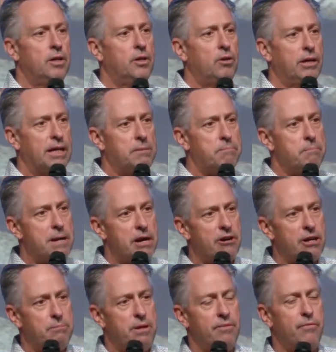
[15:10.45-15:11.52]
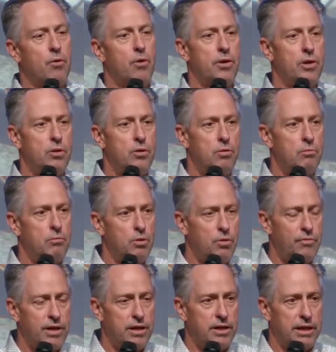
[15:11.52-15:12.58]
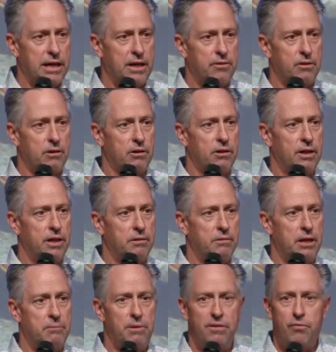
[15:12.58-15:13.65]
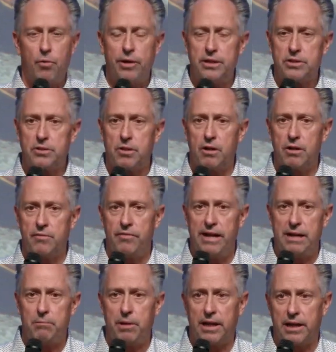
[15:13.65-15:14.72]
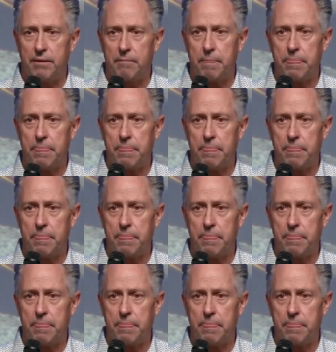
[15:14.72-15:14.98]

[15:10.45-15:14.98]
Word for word: you get married before you move in together and, and before you start a family.